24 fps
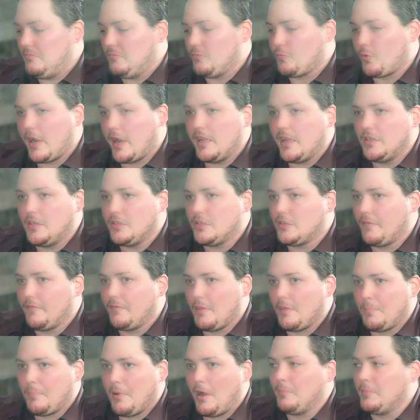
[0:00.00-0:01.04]
range of
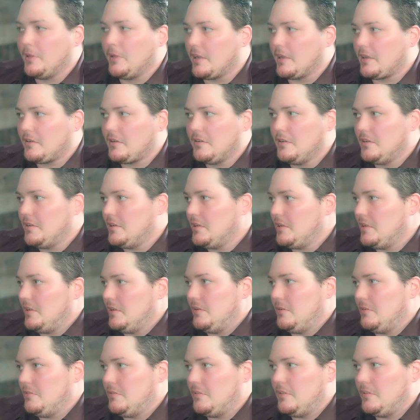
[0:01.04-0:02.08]
the public
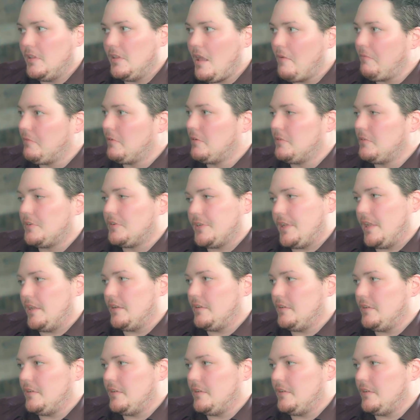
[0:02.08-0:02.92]
never understand